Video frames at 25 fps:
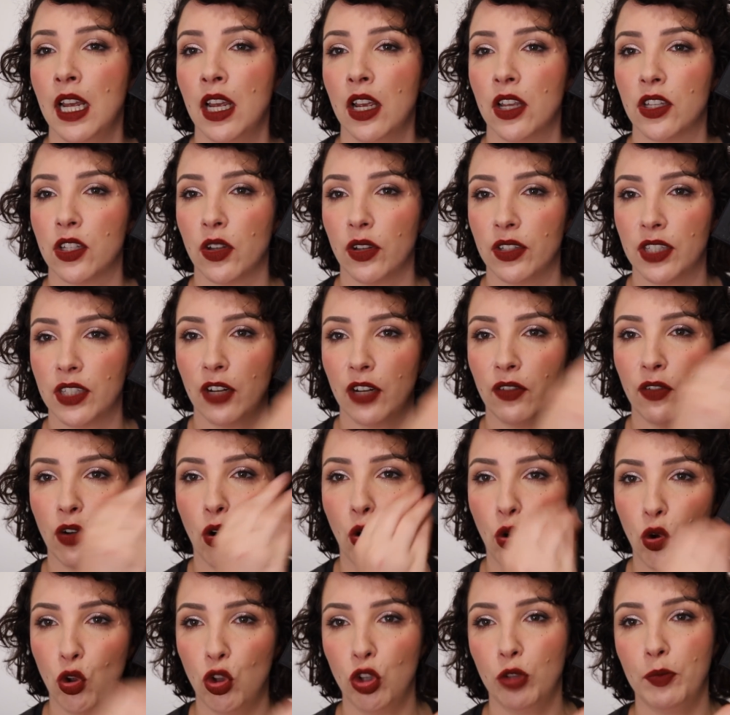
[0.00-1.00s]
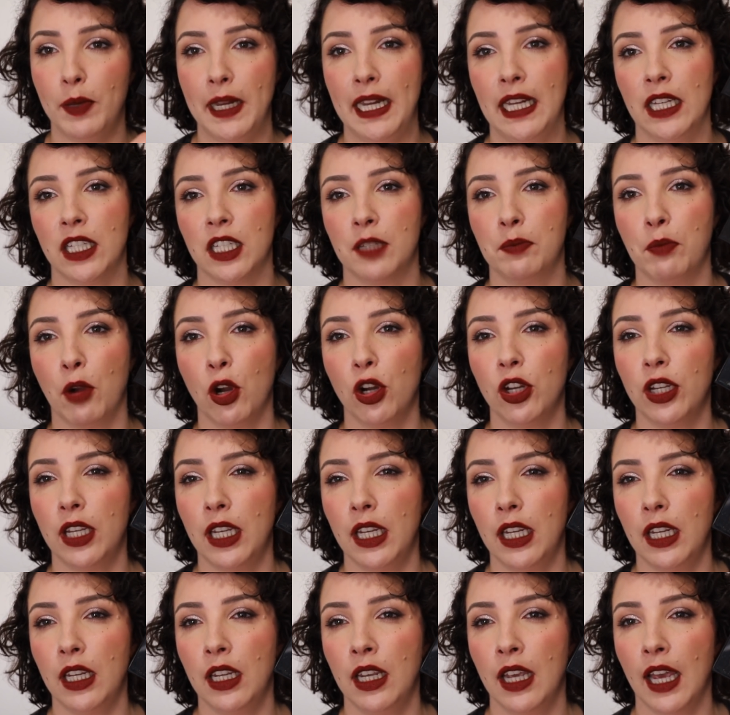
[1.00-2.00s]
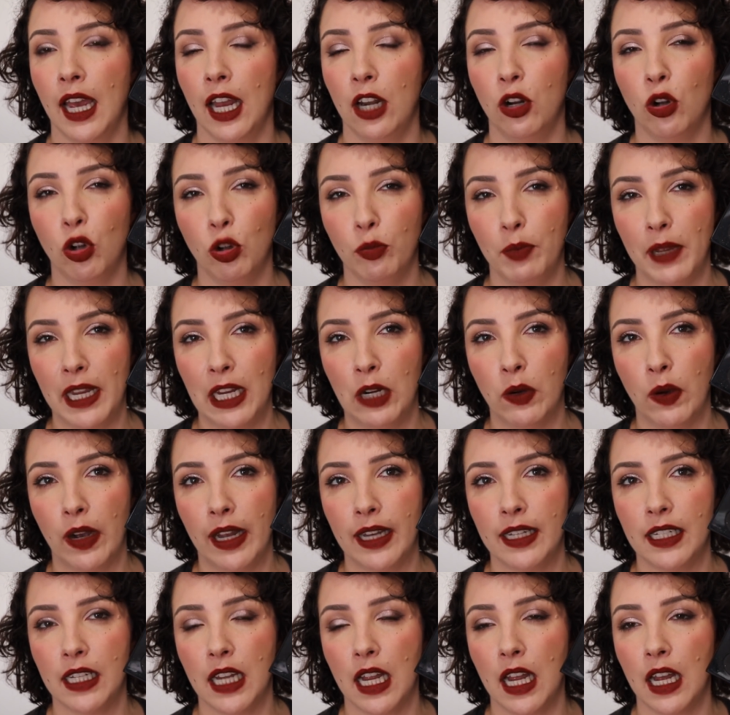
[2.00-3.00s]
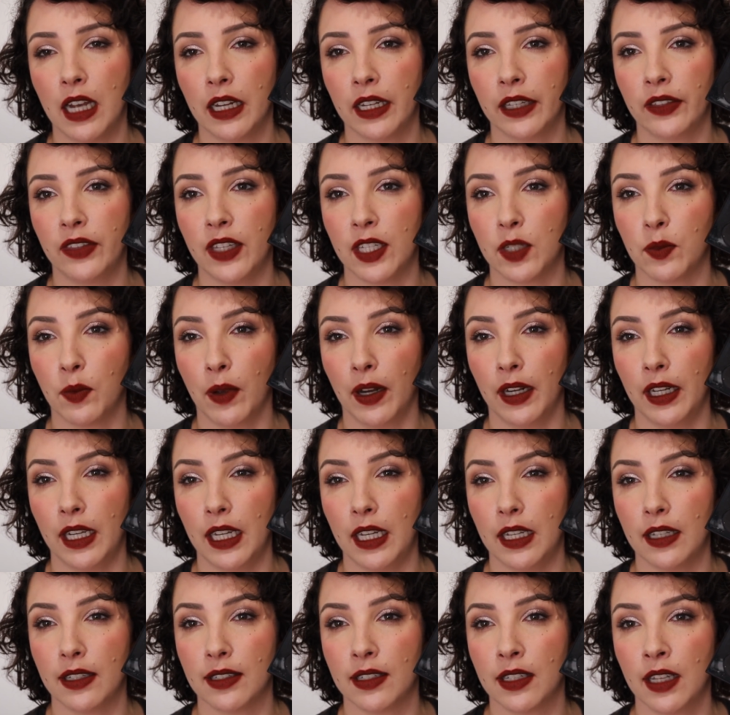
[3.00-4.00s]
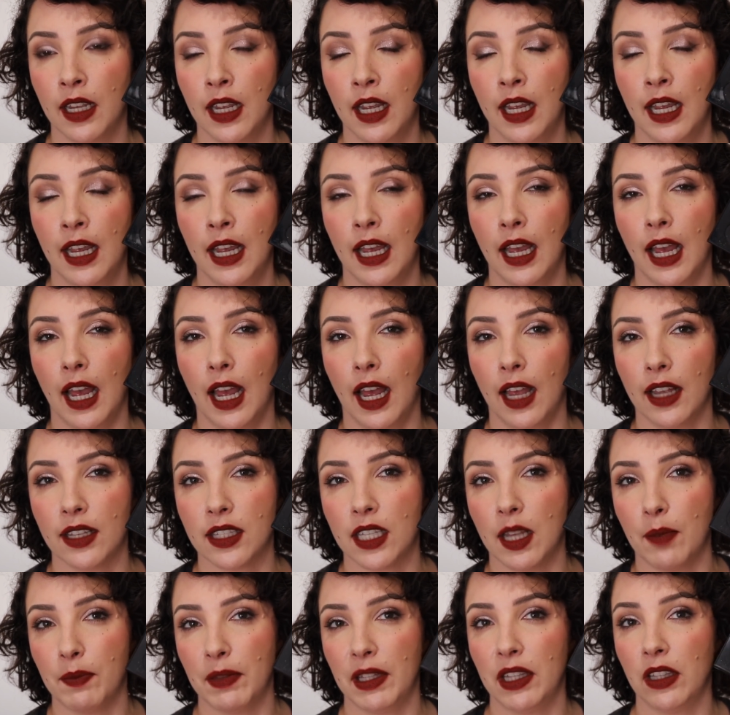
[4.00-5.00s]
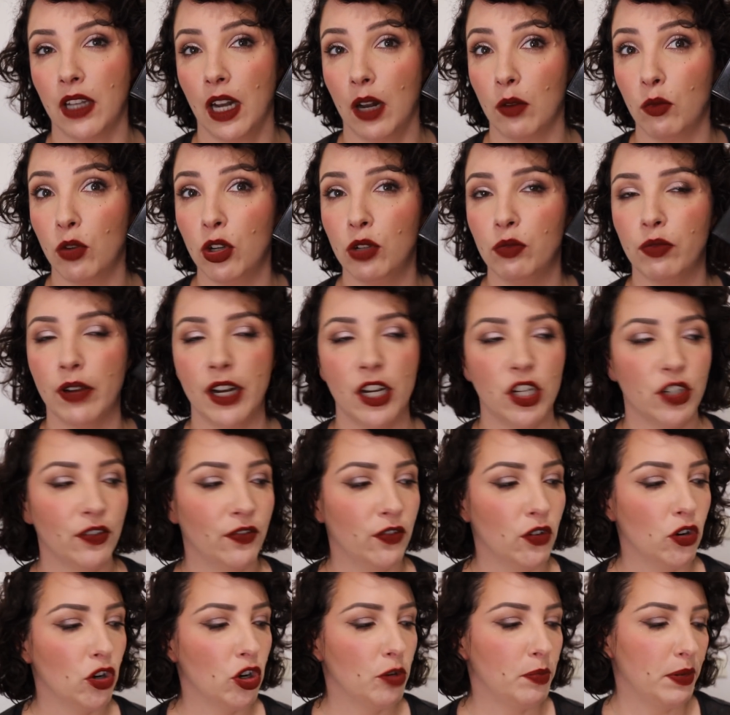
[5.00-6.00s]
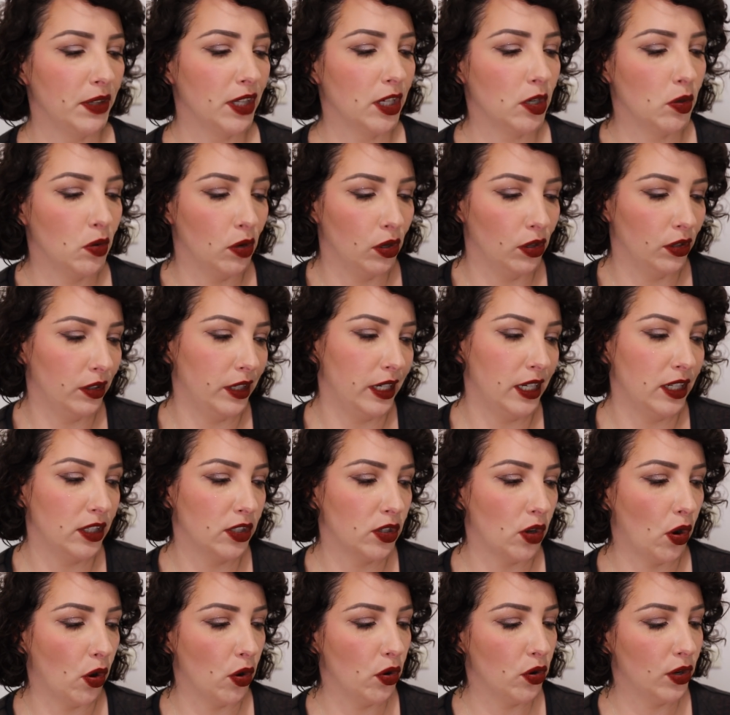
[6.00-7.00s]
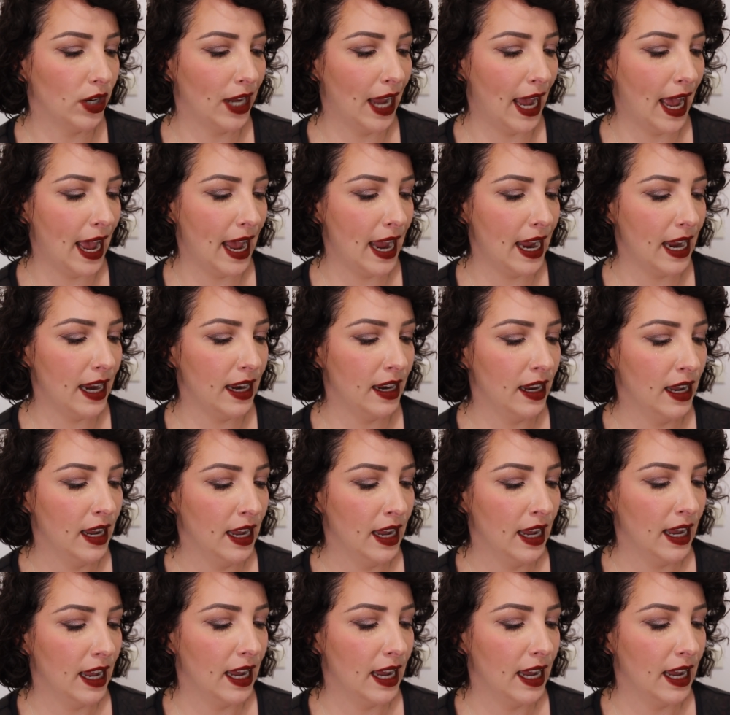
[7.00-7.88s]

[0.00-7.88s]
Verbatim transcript: So of all being smoky and all being quite dark, this one is something that I would reach for, but the quality is okay.